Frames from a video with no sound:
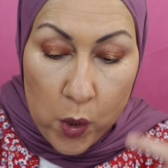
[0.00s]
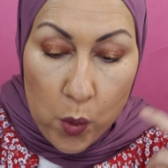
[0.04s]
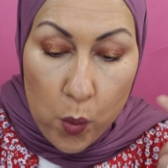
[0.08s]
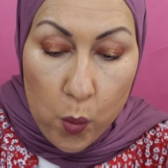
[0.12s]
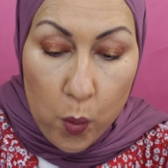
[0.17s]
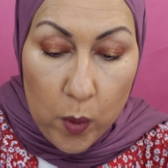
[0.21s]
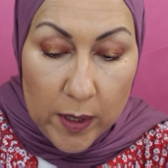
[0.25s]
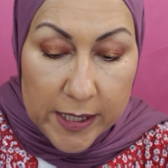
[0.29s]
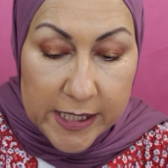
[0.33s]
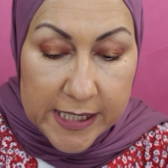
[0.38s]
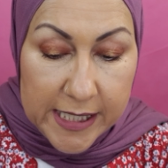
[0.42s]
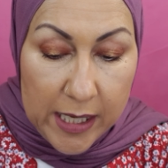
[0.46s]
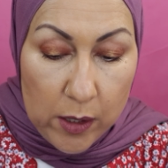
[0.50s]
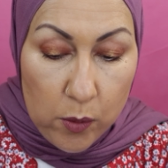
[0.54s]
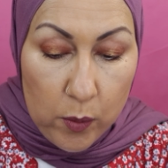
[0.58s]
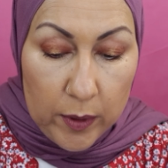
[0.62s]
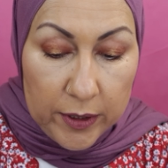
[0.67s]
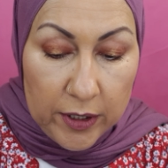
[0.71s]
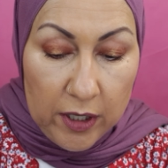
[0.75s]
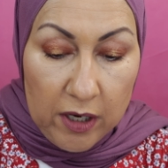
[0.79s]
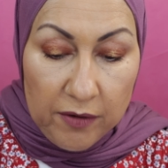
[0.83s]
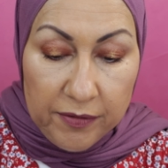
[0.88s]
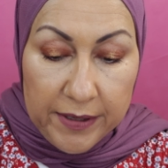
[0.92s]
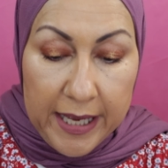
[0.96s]
Once I
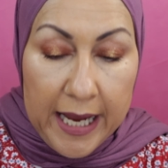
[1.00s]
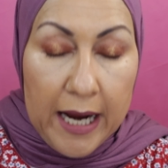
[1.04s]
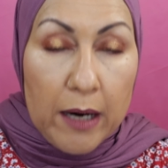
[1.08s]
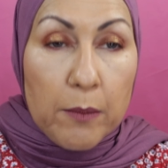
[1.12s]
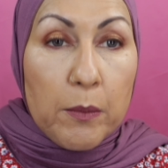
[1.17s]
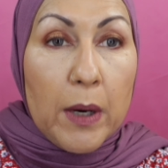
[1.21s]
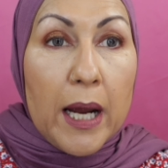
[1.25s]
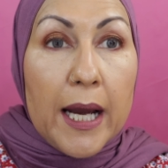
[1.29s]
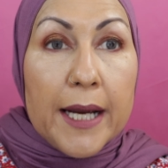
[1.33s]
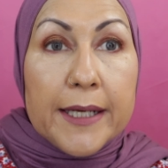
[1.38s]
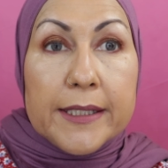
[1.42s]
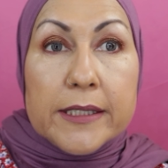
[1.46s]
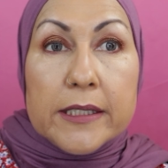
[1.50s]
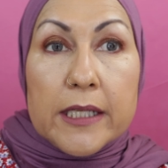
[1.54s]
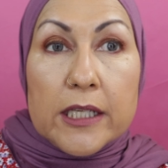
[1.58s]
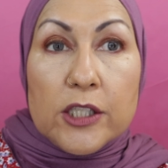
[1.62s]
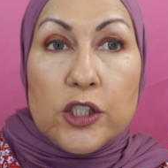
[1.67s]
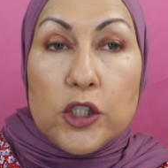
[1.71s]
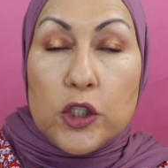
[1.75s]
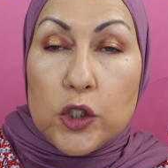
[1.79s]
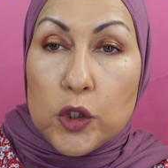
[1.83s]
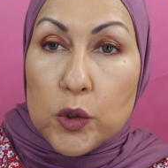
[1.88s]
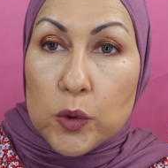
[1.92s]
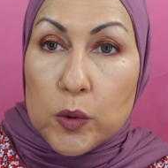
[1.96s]
went off camera, I
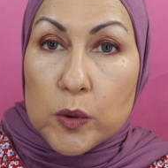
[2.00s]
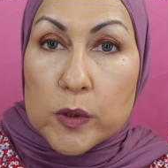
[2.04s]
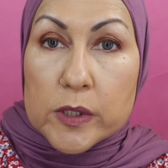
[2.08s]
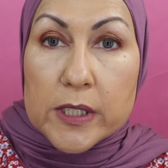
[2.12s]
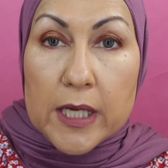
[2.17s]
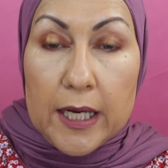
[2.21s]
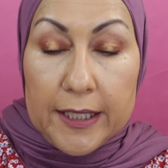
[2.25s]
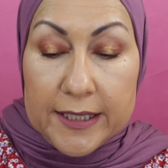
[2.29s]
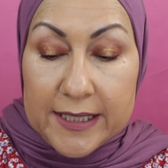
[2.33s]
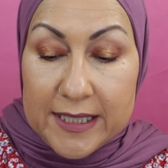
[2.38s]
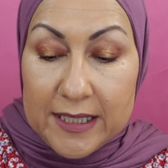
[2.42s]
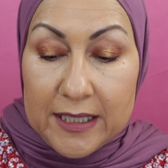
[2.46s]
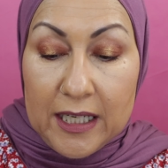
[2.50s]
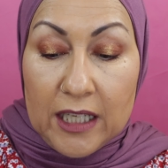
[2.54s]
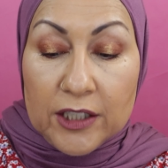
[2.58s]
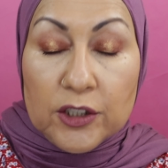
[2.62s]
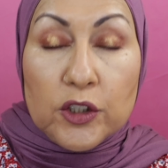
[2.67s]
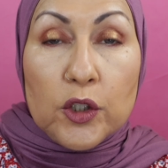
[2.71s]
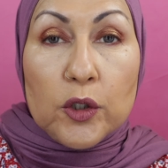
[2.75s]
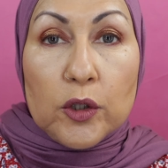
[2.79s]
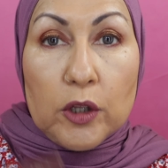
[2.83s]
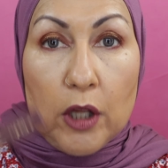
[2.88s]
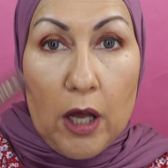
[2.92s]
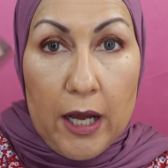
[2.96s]
did use, I did
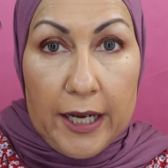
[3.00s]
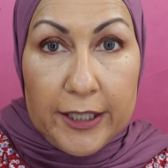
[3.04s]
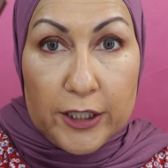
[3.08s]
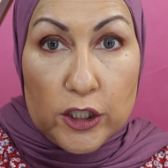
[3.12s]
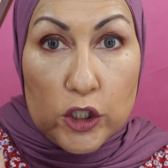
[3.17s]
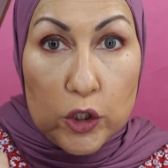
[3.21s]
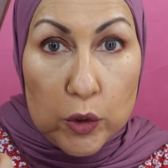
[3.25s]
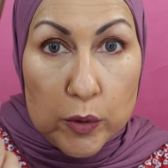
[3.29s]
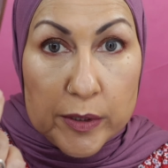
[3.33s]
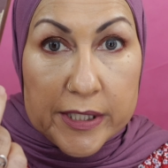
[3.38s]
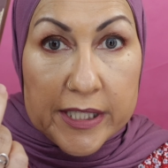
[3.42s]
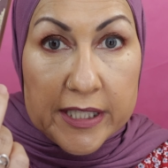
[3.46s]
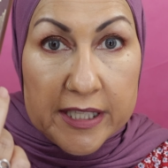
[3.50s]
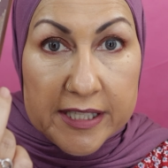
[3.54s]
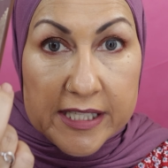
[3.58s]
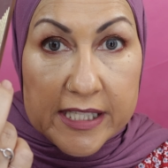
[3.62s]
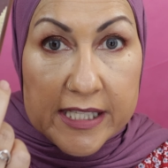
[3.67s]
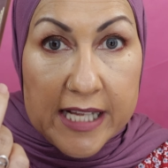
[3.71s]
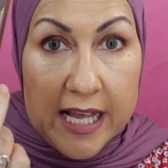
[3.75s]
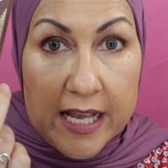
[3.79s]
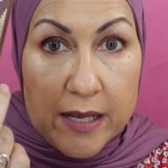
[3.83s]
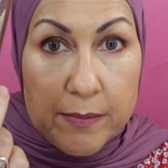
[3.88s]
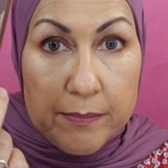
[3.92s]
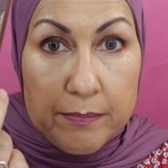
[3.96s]
underline using the
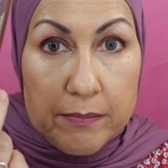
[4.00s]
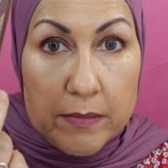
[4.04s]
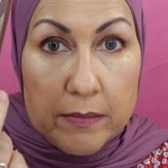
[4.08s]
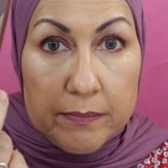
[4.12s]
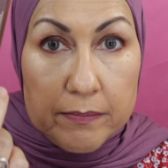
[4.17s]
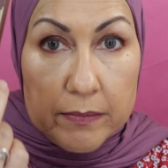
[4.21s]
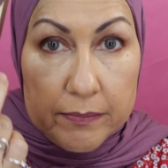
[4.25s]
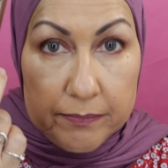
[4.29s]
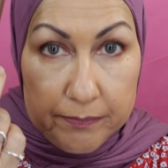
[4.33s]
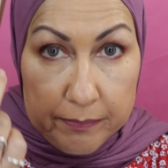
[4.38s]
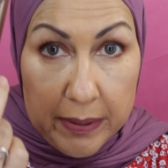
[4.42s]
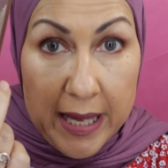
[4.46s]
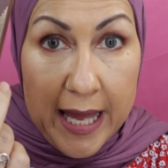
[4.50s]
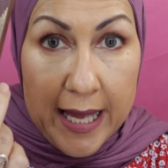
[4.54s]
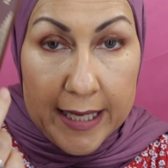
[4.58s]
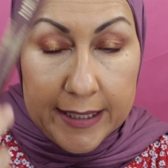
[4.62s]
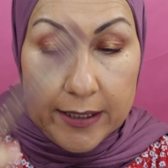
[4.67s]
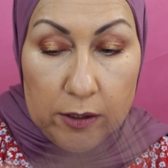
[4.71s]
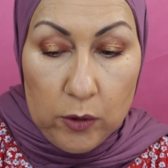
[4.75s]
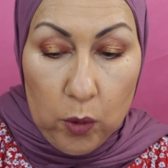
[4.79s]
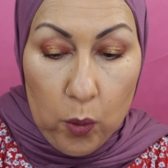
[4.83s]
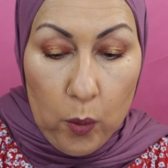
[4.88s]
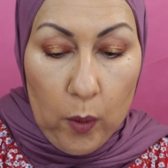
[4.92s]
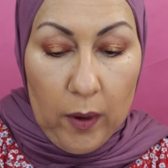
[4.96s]
same
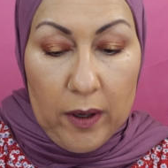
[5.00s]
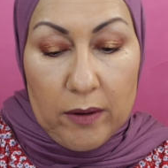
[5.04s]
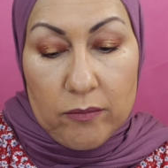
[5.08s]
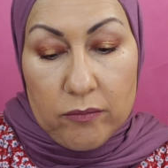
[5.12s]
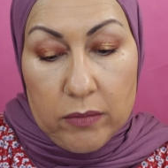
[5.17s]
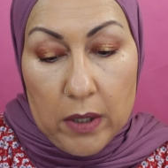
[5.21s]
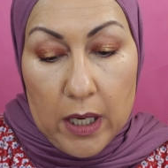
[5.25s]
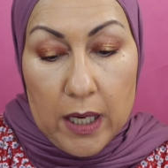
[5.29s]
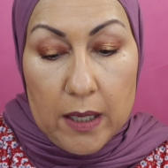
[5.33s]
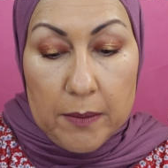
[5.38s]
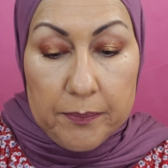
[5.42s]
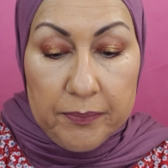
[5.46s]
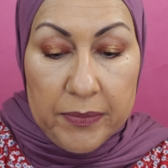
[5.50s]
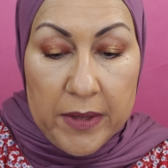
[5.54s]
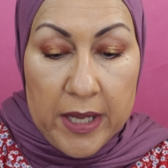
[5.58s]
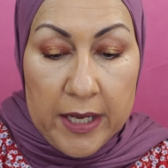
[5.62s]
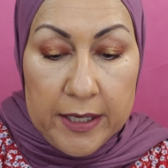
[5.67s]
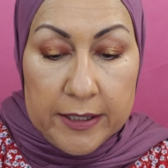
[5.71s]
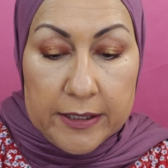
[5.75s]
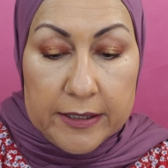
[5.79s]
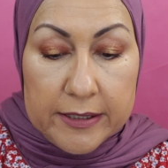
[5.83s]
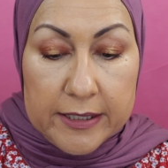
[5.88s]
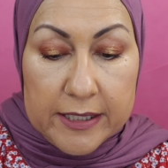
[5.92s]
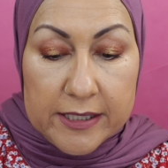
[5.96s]
pen or um,
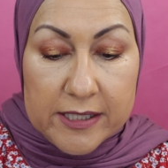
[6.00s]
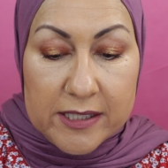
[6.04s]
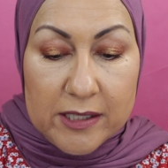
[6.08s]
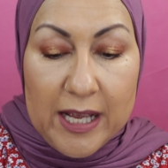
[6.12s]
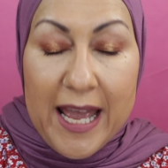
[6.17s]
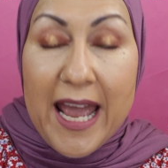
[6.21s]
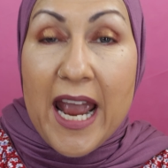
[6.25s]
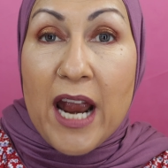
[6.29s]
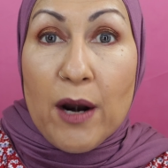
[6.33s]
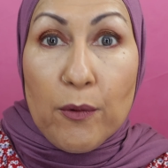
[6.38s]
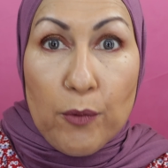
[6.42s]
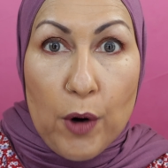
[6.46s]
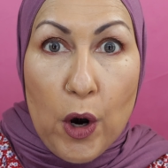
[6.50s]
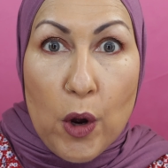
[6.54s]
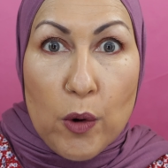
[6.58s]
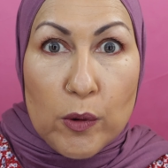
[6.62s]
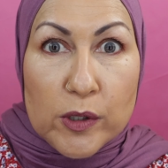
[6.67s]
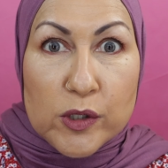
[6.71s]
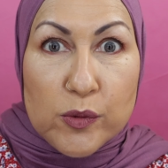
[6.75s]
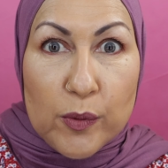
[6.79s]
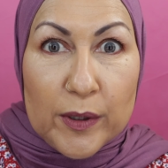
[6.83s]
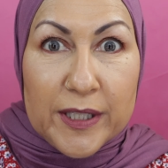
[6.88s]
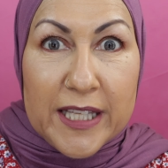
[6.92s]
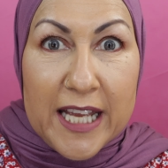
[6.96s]
this arrow
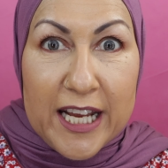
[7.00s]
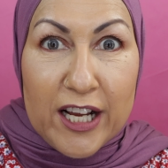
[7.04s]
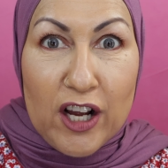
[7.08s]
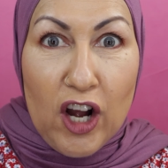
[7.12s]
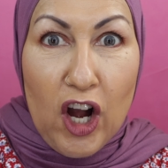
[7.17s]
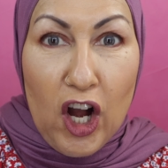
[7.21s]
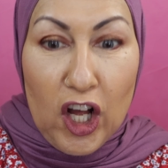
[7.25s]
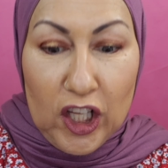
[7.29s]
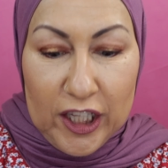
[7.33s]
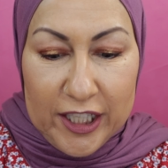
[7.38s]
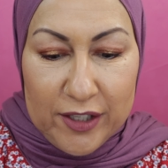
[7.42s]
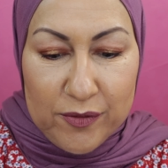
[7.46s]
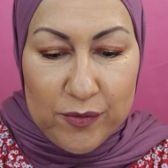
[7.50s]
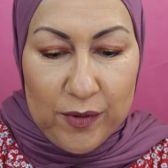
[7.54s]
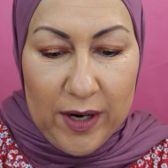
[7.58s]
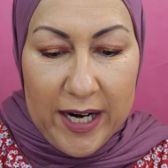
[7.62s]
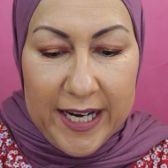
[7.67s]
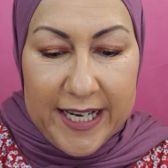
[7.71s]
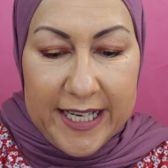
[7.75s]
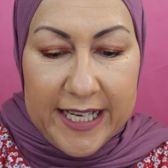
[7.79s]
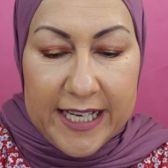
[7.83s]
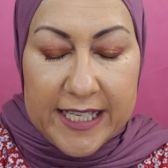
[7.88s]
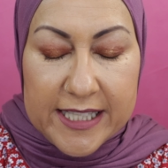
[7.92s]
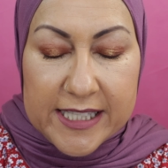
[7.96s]
is what they call it,
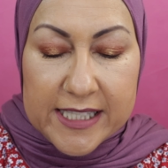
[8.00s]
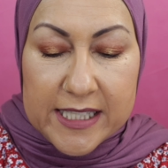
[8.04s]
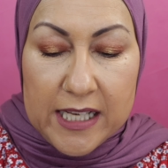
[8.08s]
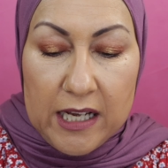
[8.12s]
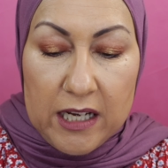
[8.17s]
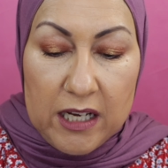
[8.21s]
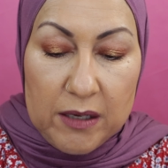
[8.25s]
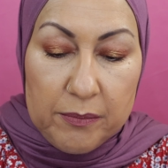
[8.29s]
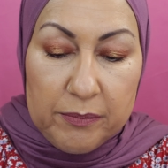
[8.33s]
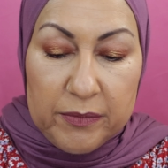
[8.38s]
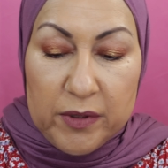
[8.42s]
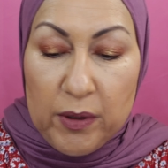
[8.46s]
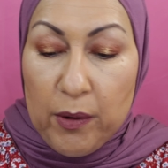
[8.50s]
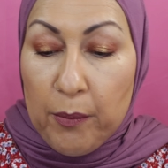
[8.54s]
right? It's a um,